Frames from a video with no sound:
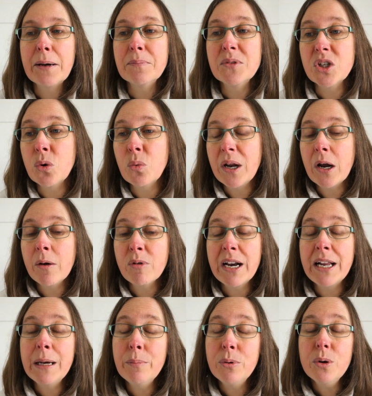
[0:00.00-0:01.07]
So when I'm
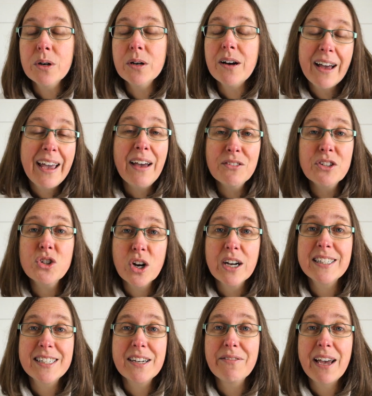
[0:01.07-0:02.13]
writing a book, I have to try
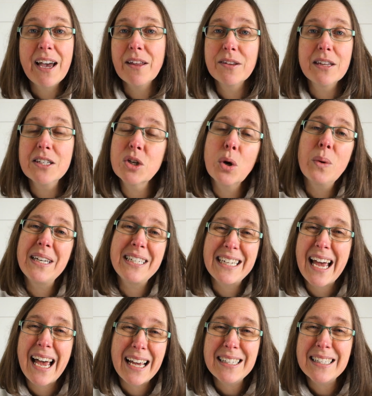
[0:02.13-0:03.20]
stuff out. There's no one
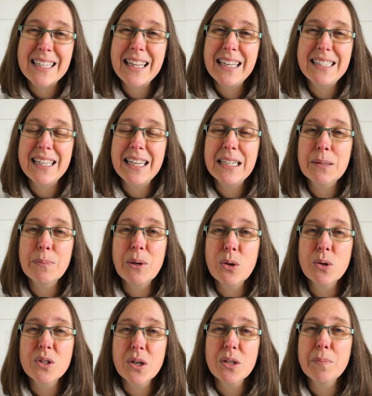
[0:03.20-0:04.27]
to ask these things
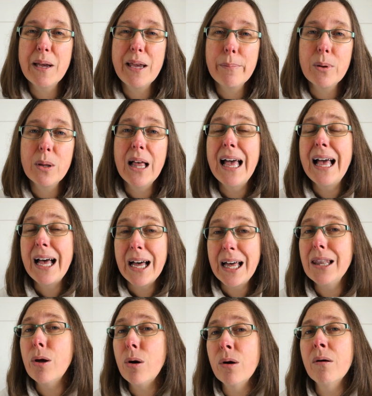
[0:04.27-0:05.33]
because those people are
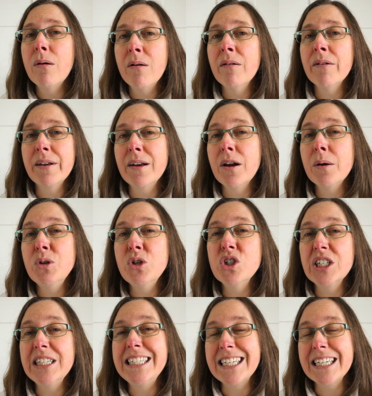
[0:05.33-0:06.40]
long gone, and I'm
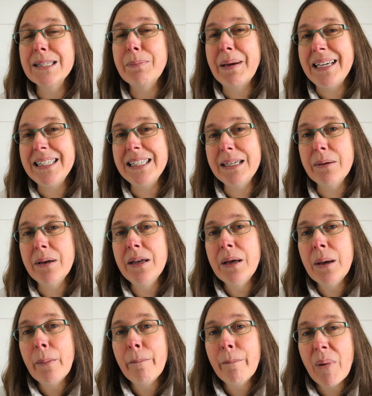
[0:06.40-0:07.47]
usually just basing
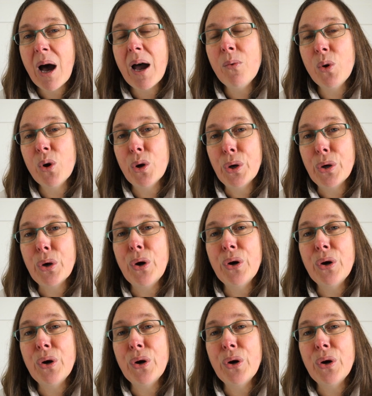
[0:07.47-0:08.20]
my work